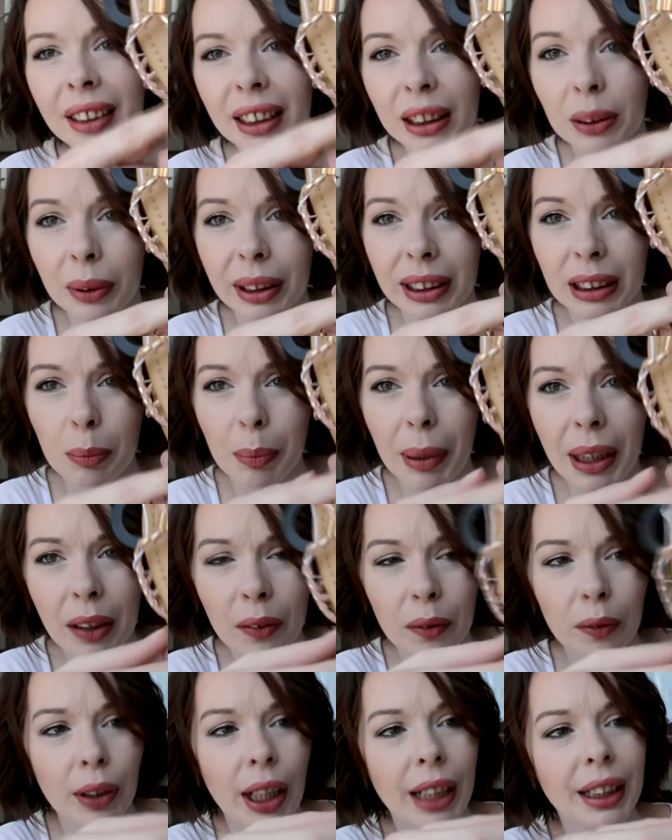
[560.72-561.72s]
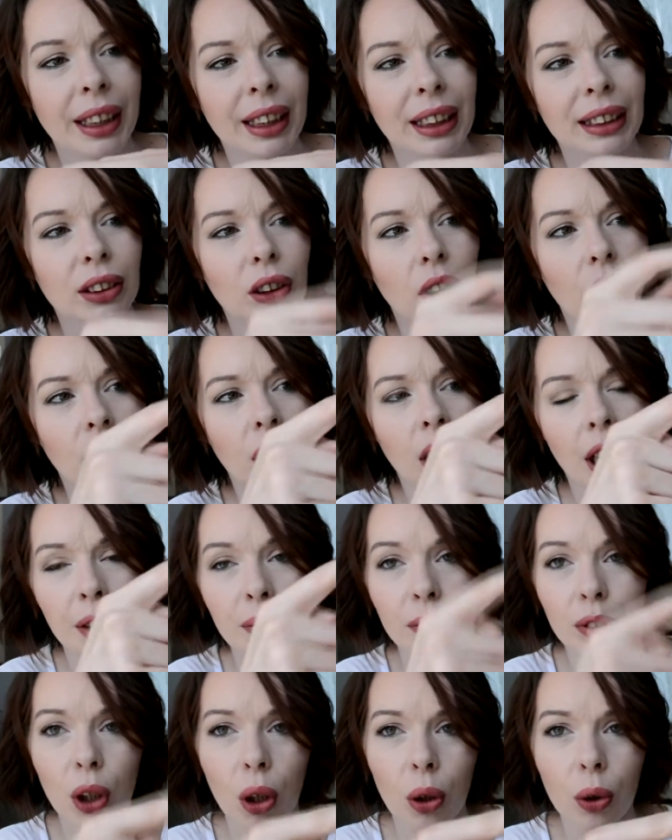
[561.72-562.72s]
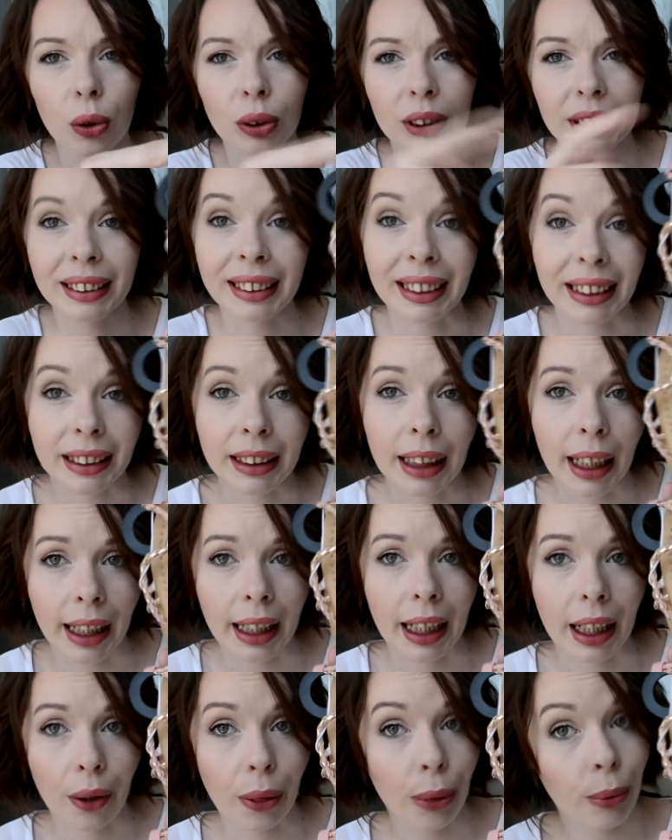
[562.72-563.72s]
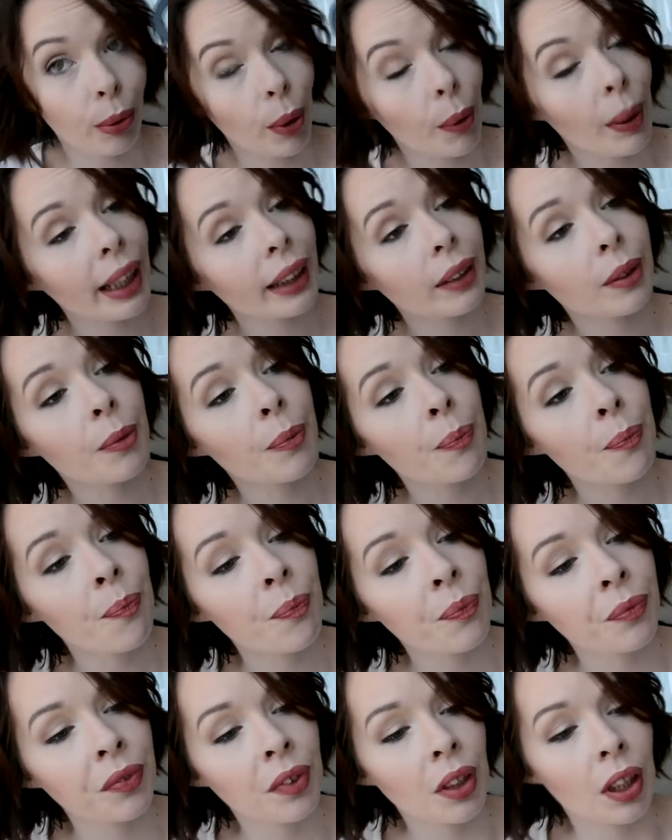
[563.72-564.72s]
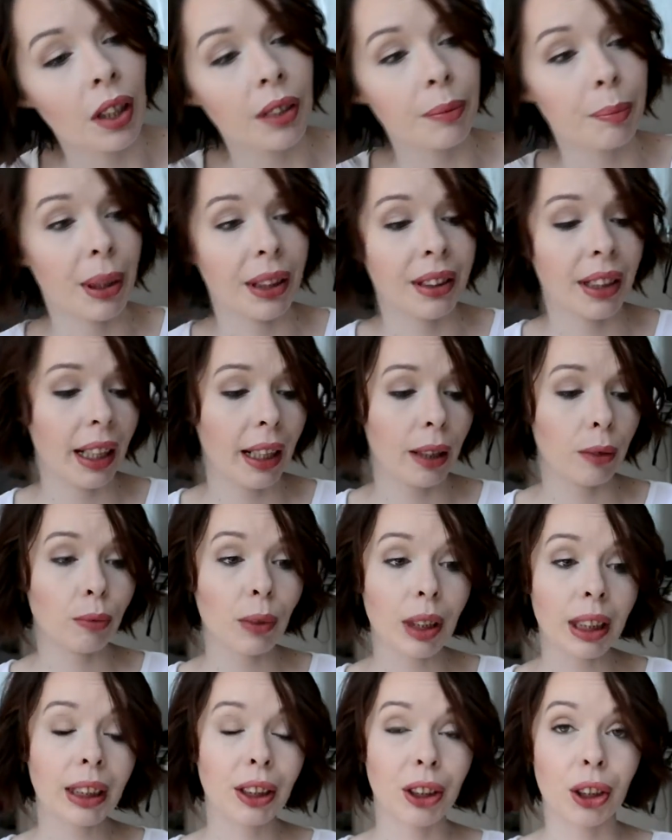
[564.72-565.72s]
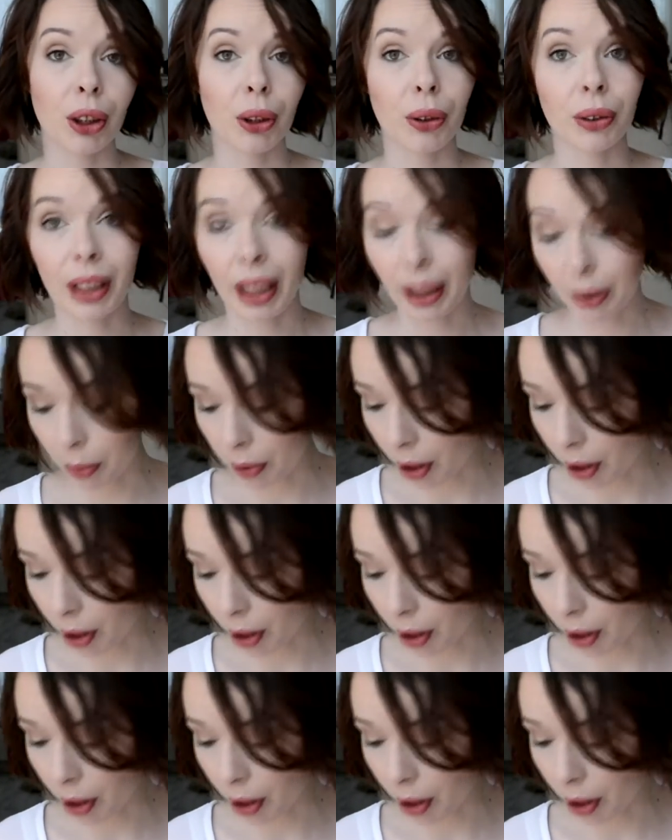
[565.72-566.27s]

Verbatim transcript: this one is a pink thread and it's got kind of gold detailing through it. But they're really cute. They